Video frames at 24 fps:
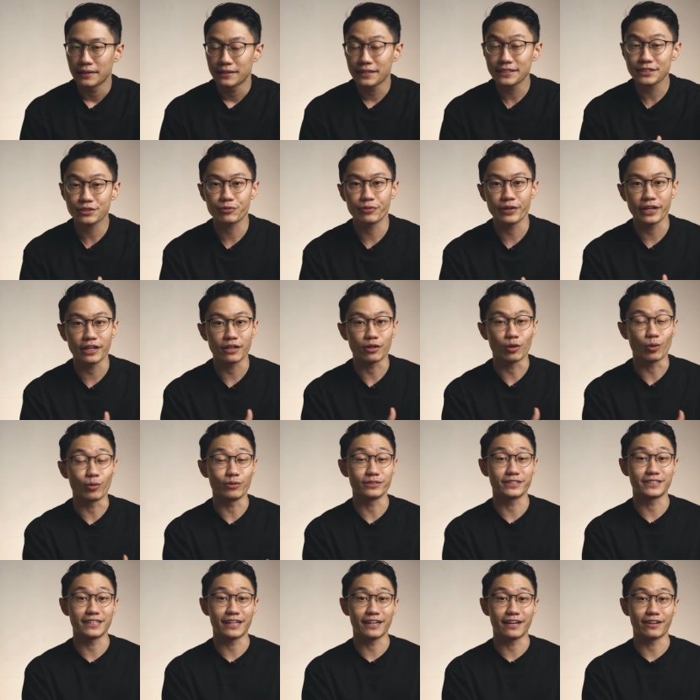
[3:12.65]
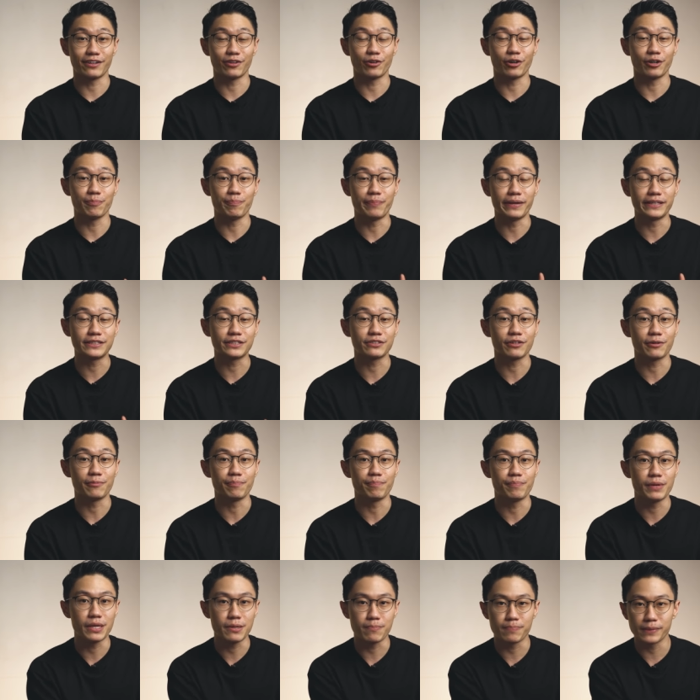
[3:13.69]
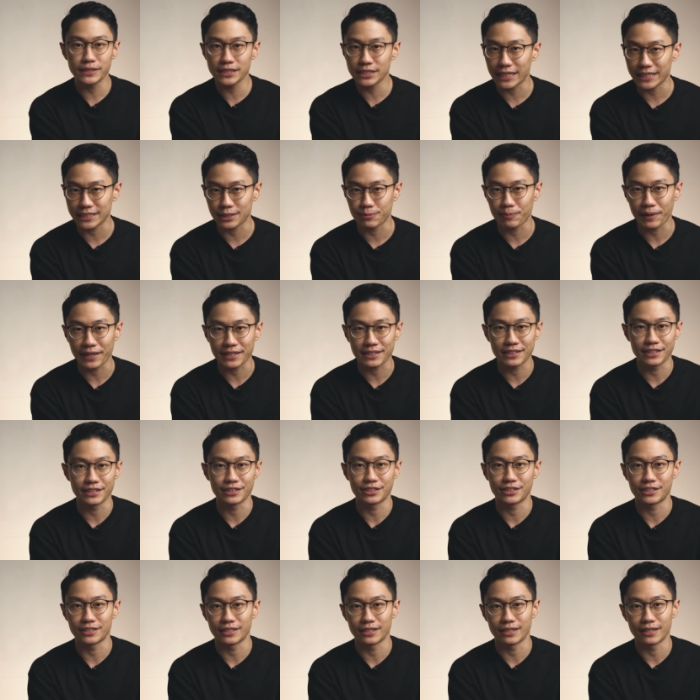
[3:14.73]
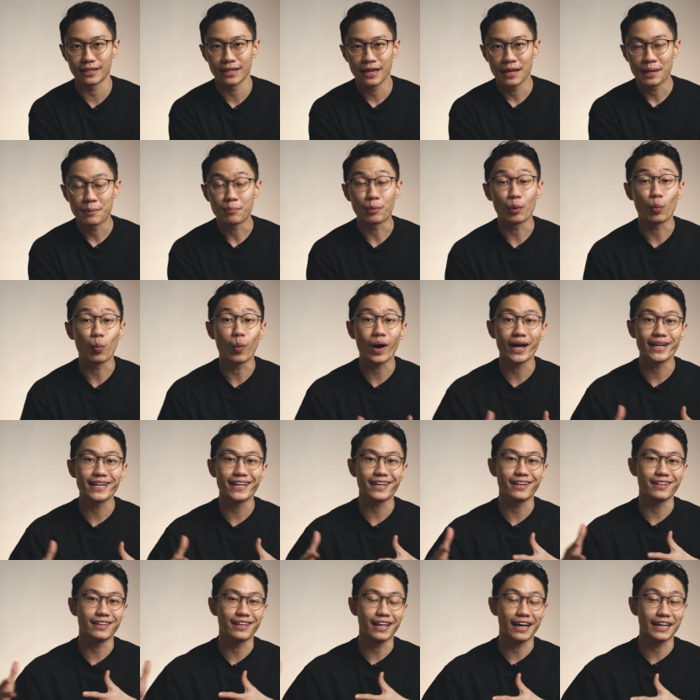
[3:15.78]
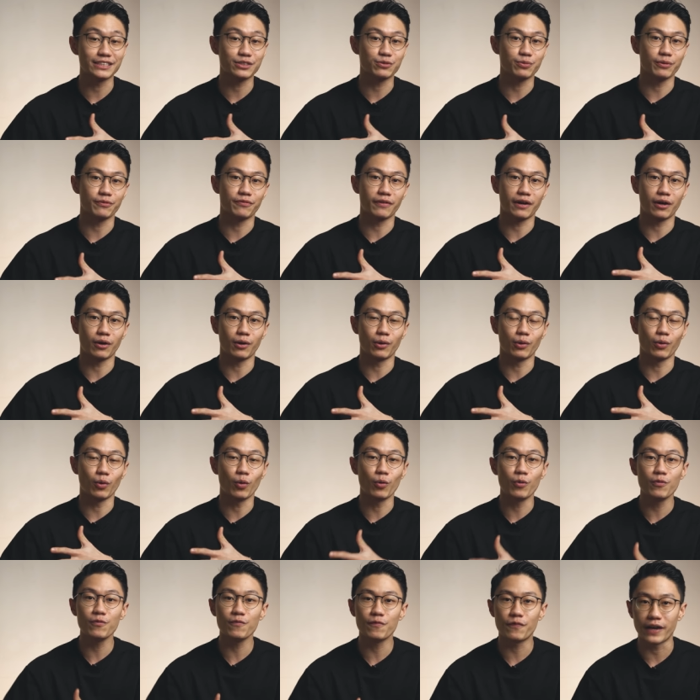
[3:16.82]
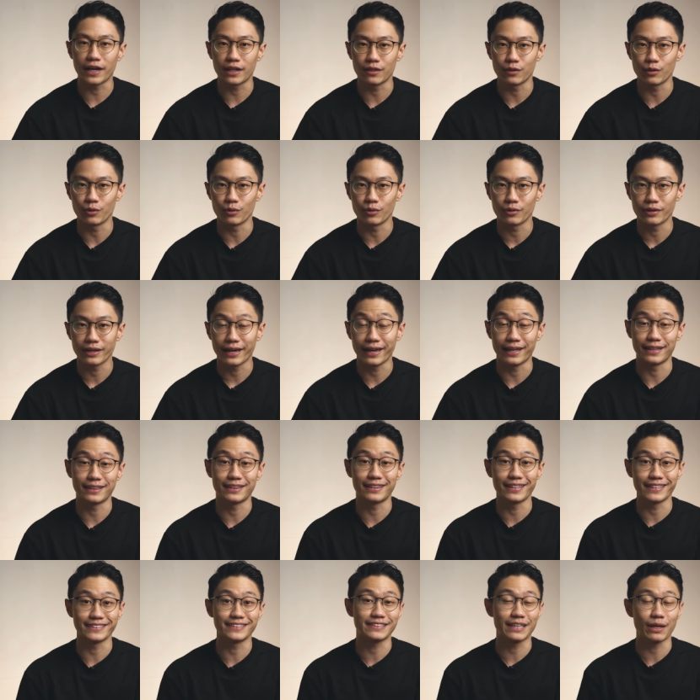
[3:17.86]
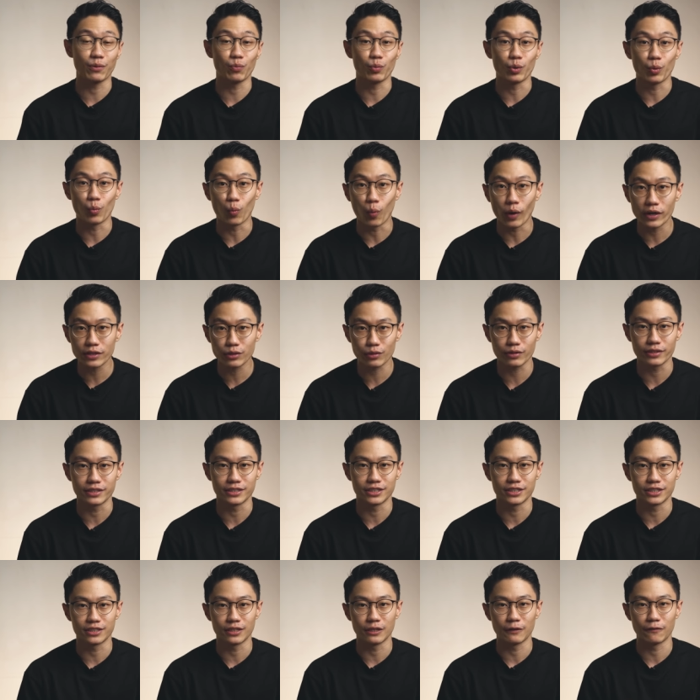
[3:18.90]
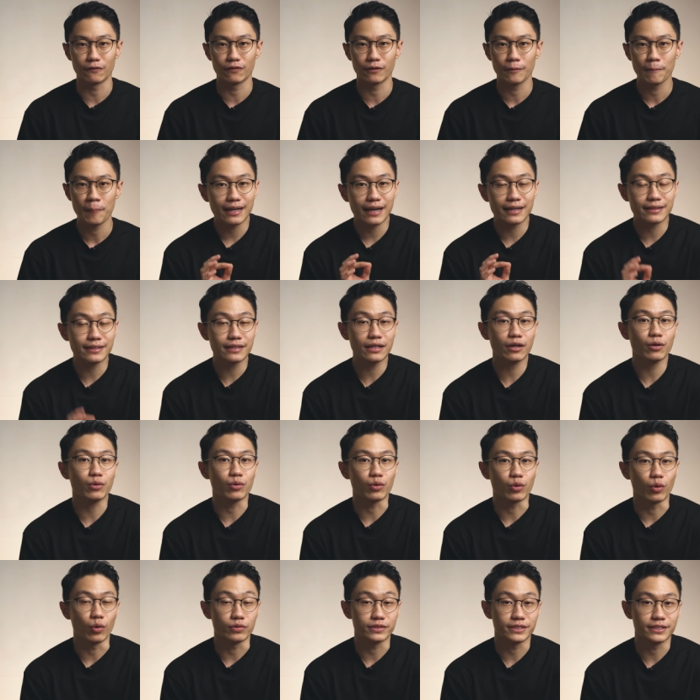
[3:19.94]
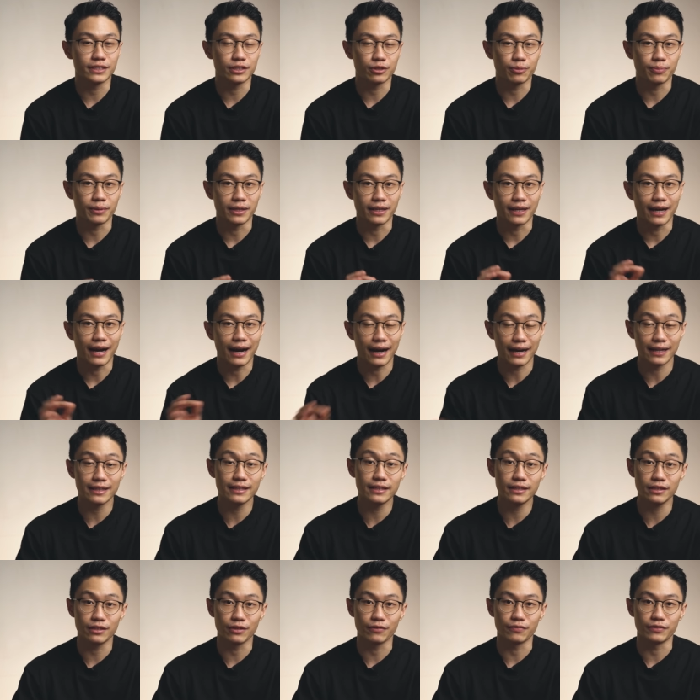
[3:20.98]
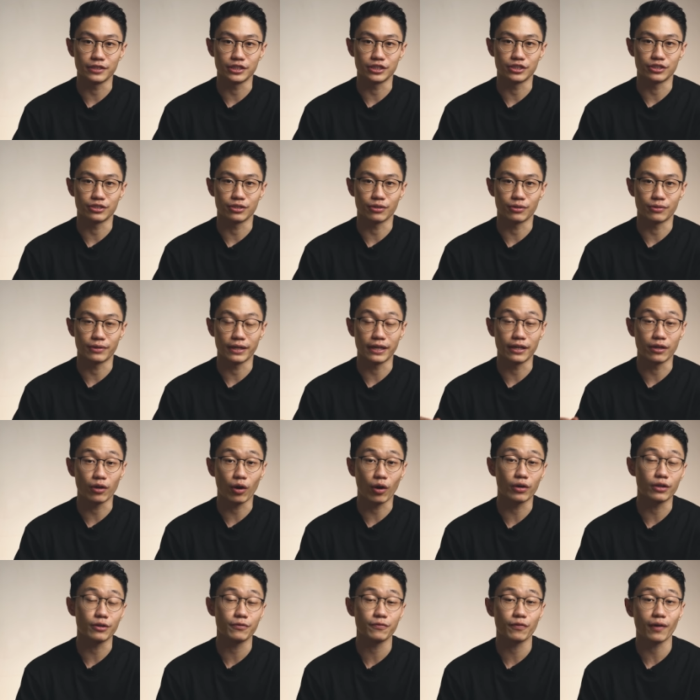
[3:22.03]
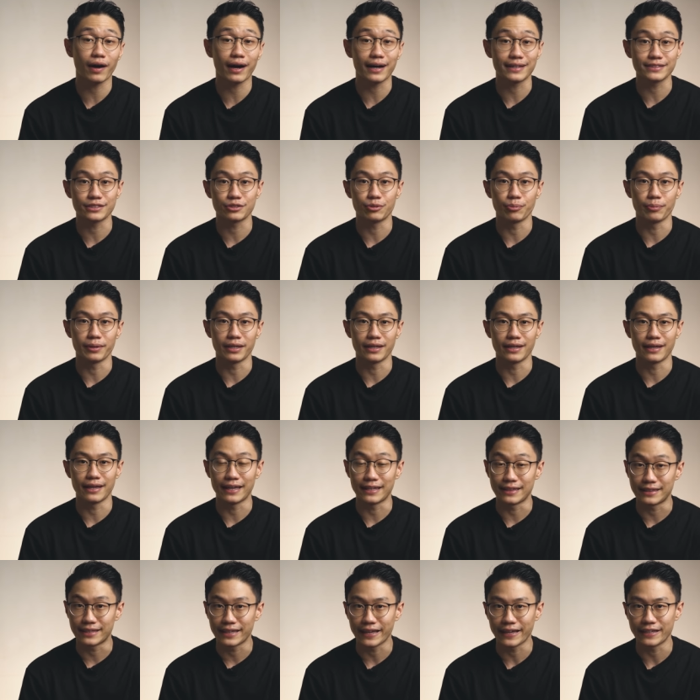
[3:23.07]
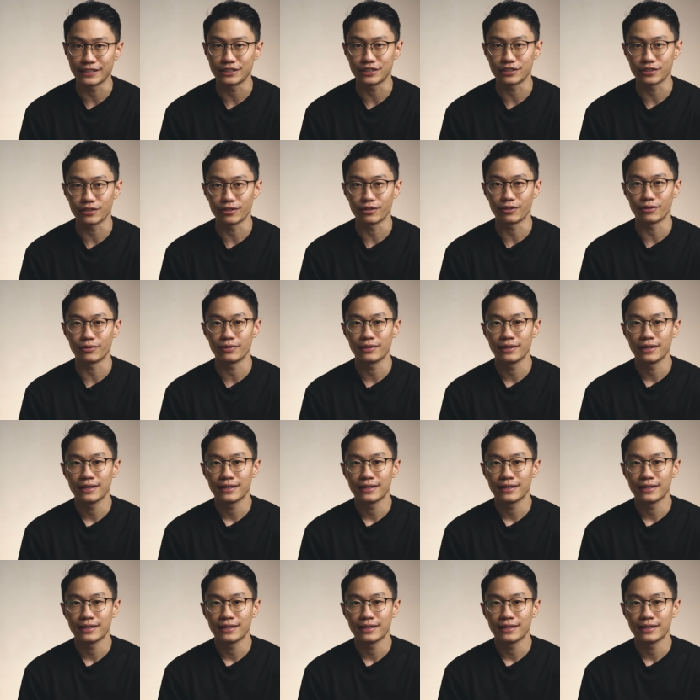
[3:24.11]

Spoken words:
let's create goals that are not based on people's expectation, but one that aligns with our own value and things that we want to achieve. I think our goals need to be highly individual in order for us to be intentional.